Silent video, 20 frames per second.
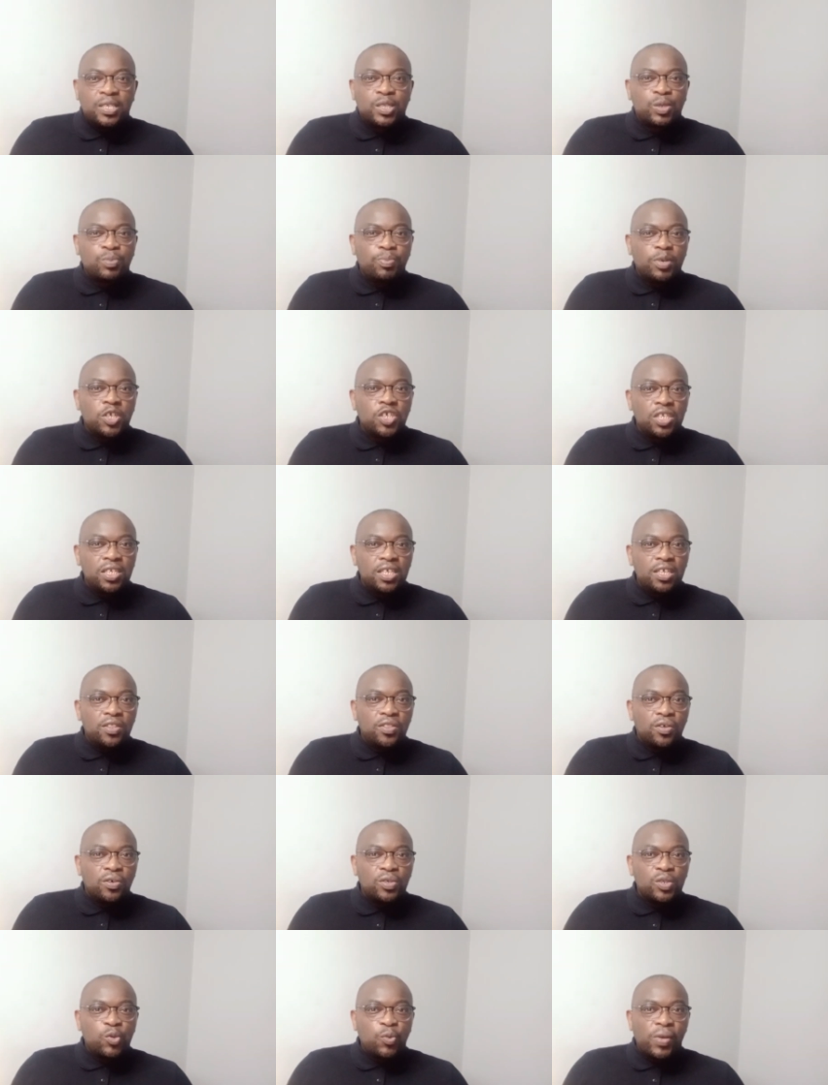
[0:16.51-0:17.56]
especially
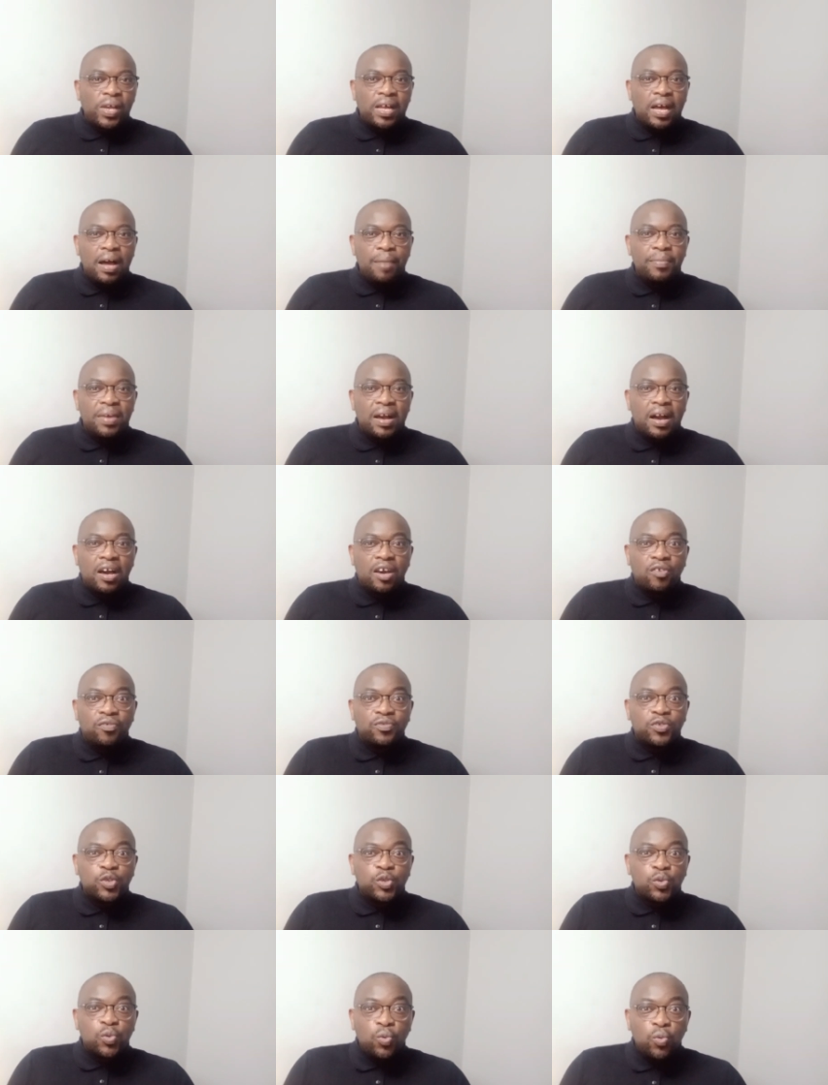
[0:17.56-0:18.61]
those who were coming out
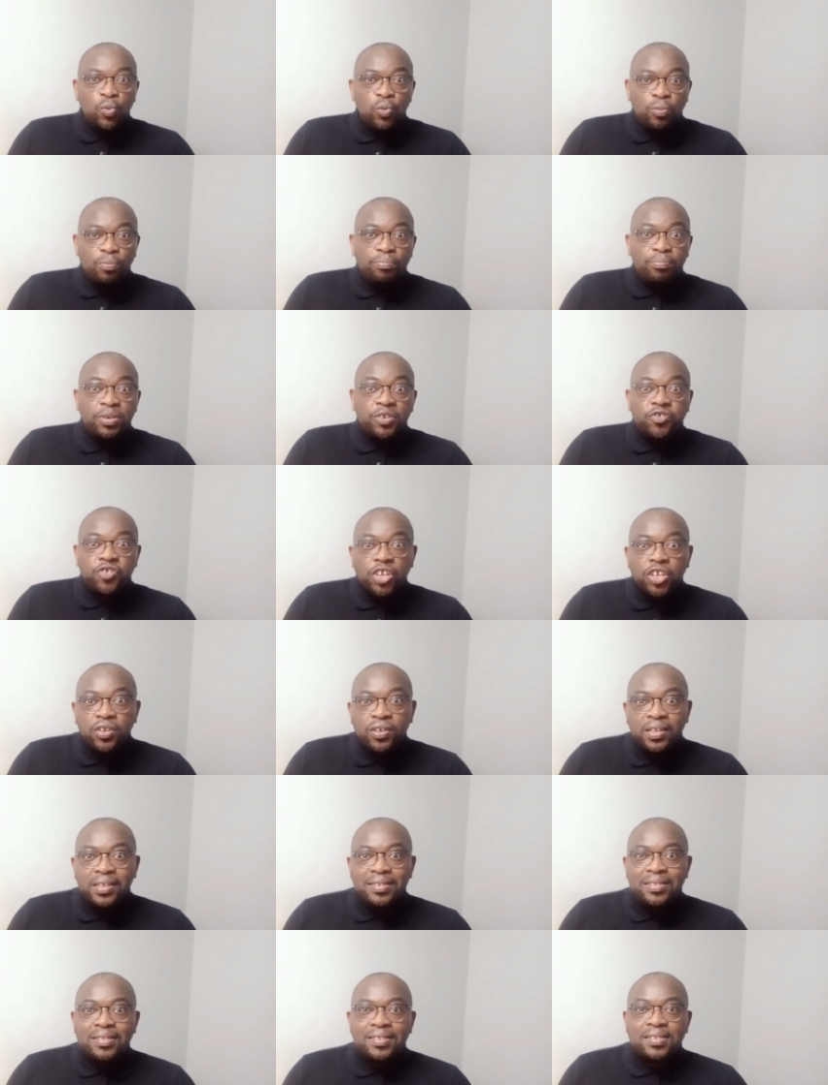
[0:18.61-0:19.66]
of school,
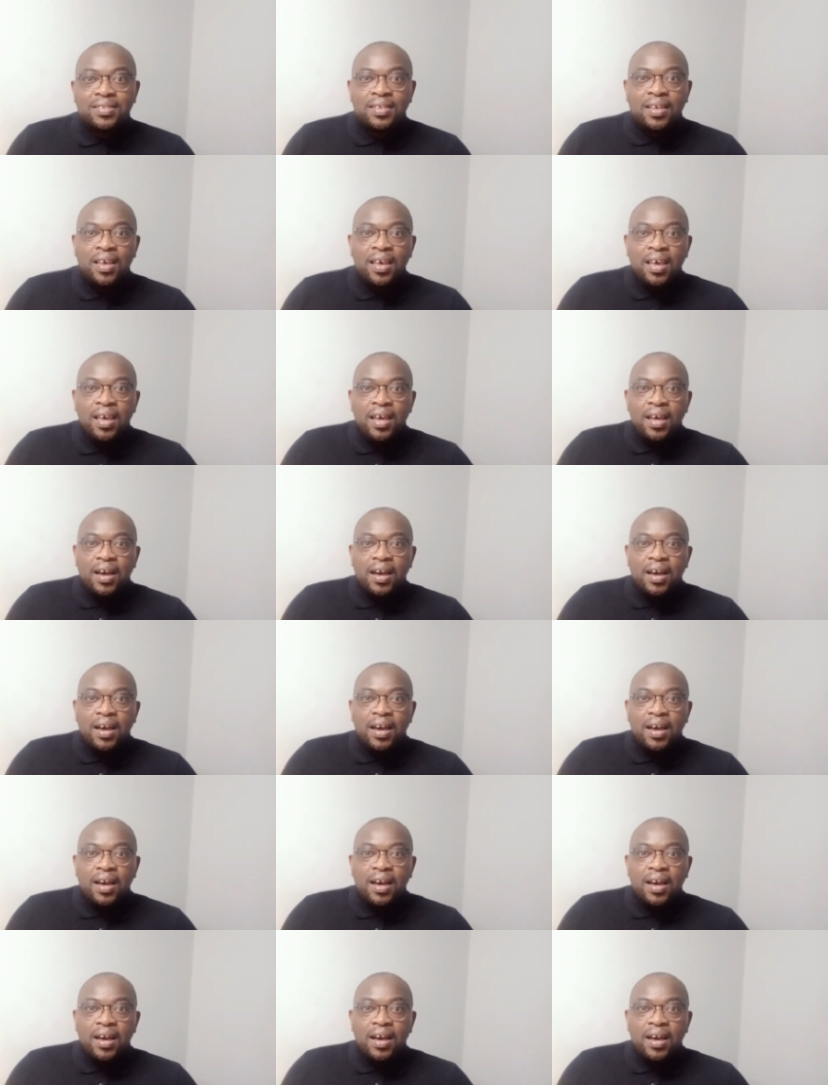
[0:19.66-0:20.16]
matriculants.